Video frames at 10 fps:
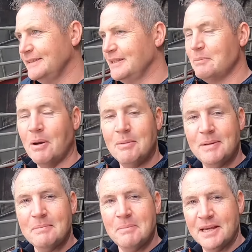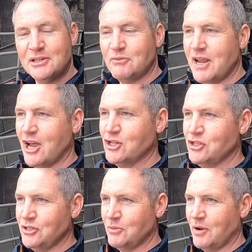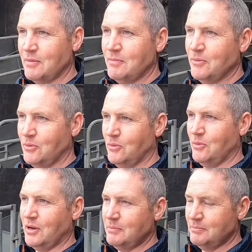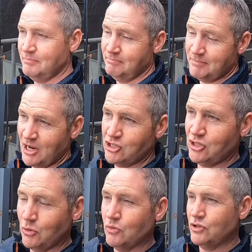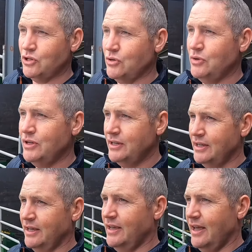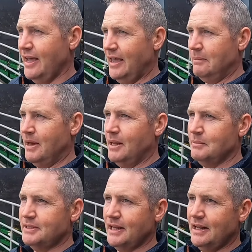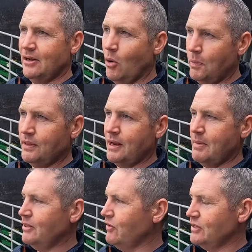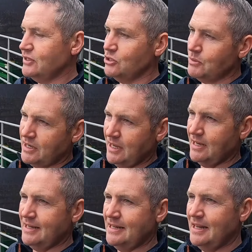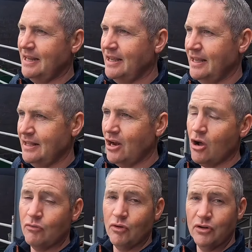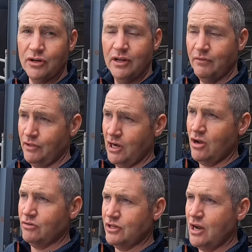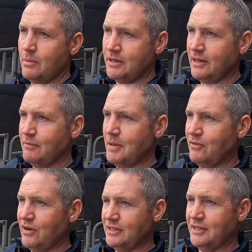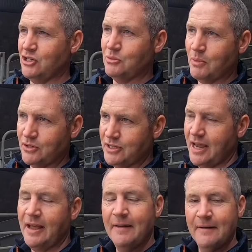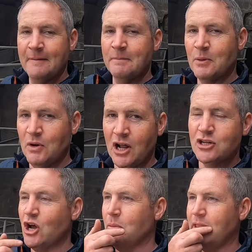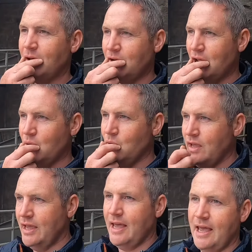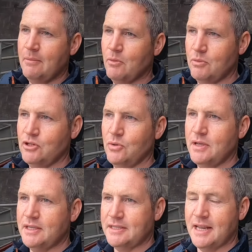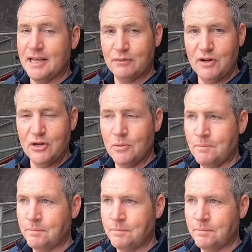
There'll probably be a mixed reaction to what I'm actually going to do, and I'm still hoping that I made the right decision, but I think I did in the long run. For the long term, I think I've made the right decision, but we'll not talk about that now. What we'll do is the next video